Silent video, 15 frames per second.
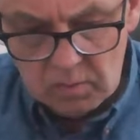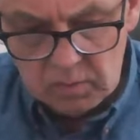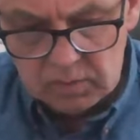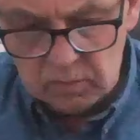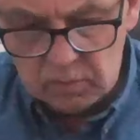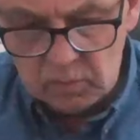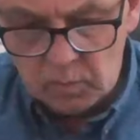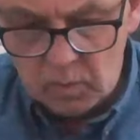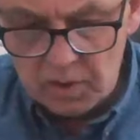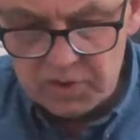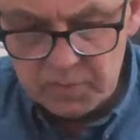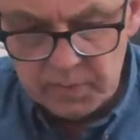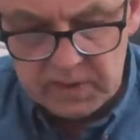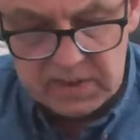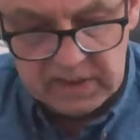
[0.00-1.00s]
We've done The
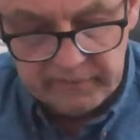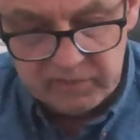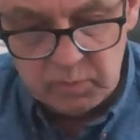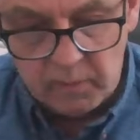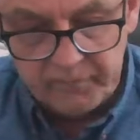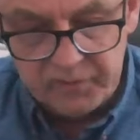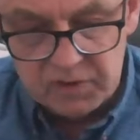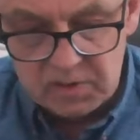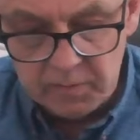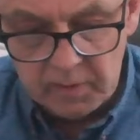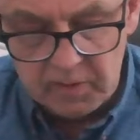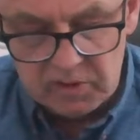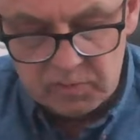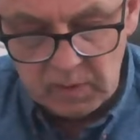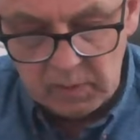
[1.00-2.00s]
Watchmen. He's give us one for
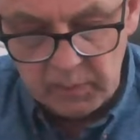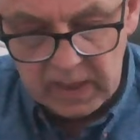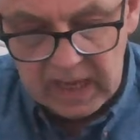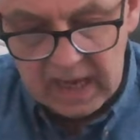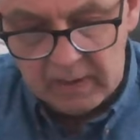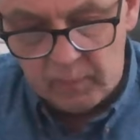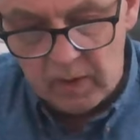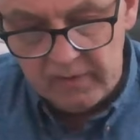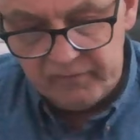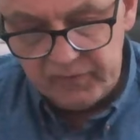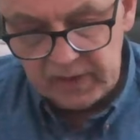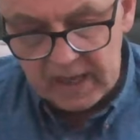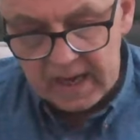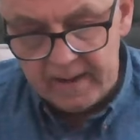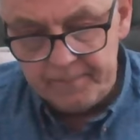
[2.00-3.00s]
tomorrow as well. We can't wait for
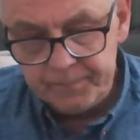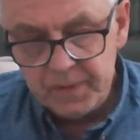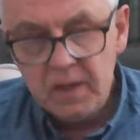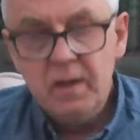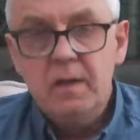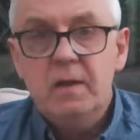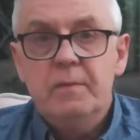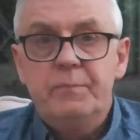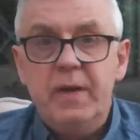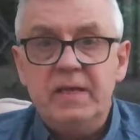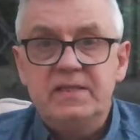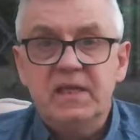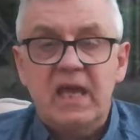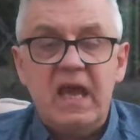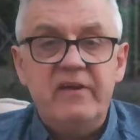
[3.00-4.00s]
that.
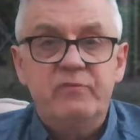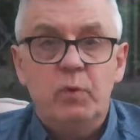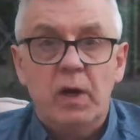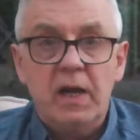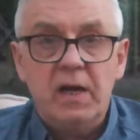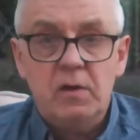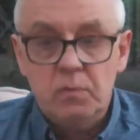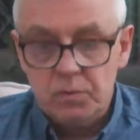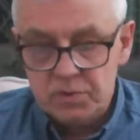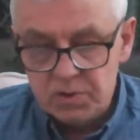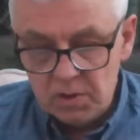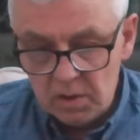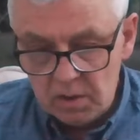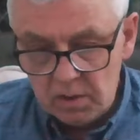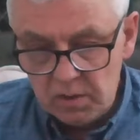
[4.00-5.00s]
Peter gave one out,
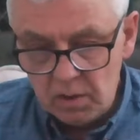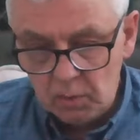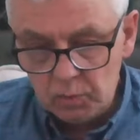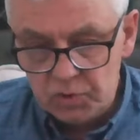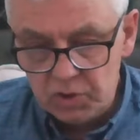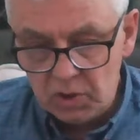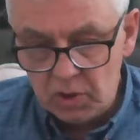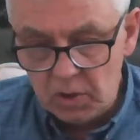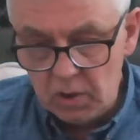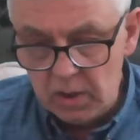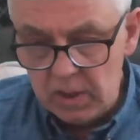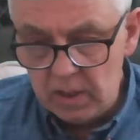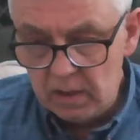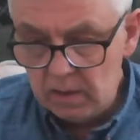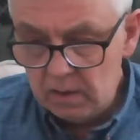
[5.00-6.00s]
No Joy.